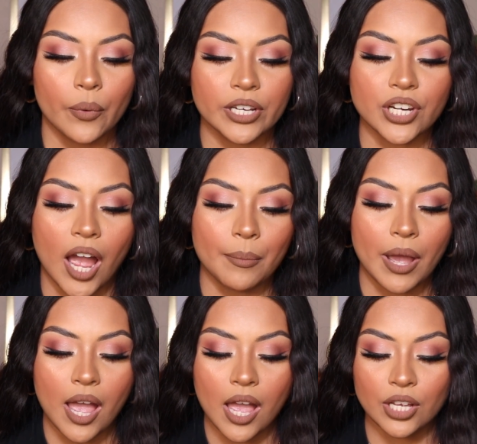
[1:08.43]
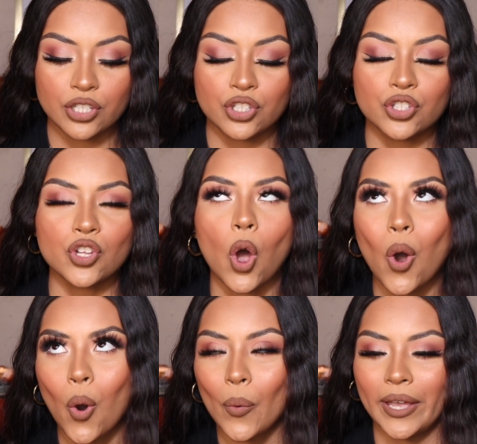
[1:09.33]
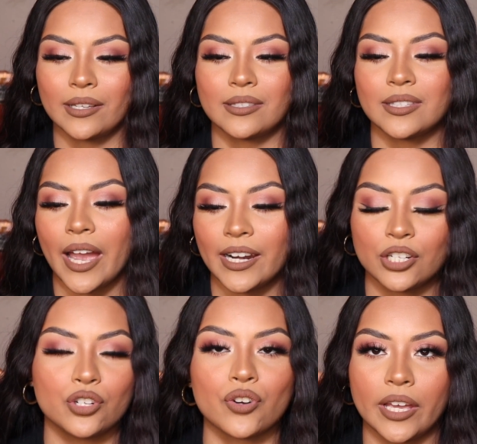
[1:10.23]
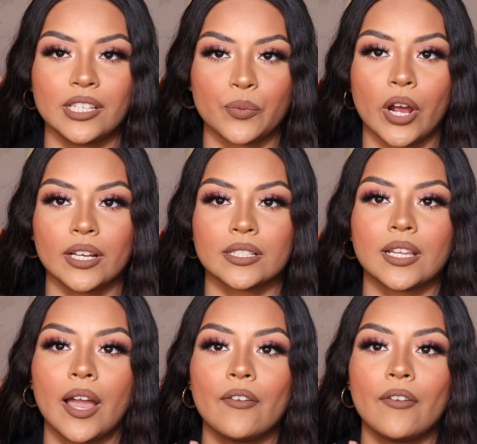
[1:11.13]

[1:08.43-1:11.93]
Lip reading: which I'm so excited to try these products.